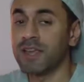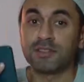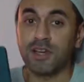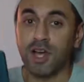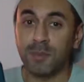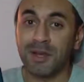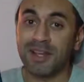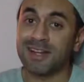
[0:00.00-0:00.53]
To
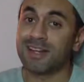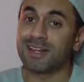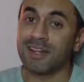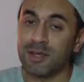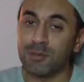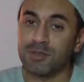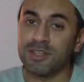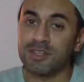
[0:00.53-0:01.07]
update and
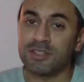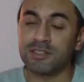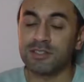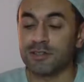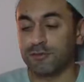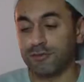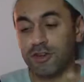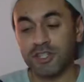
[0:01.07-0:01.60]
enable this,
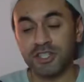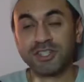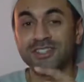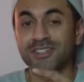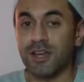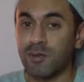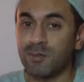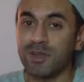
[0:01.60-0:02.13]
first you
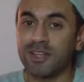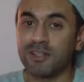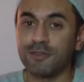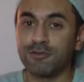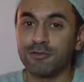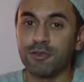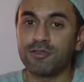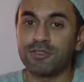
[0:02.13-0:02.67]
need to update
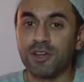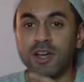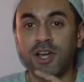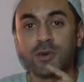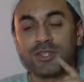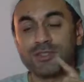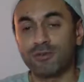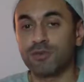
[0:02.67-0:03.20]
your phone to
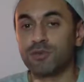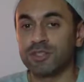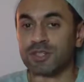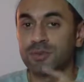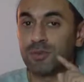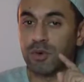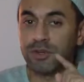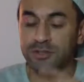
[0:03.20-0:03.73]
iOS
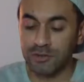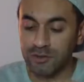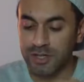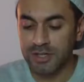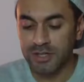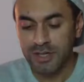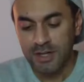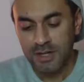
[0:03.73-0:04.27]

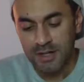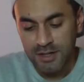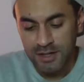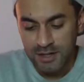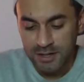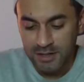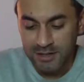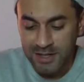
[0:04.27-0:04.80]
14.3.
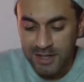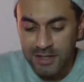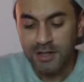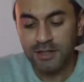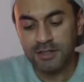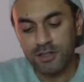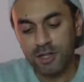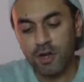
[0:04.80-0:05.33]

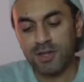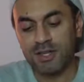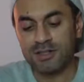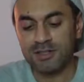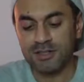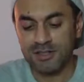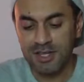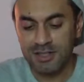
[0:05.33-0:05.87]
Then you go
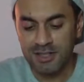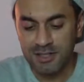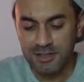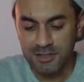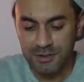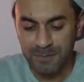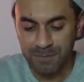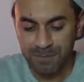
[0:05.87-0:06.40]
into
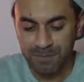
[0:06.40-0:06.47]
settings,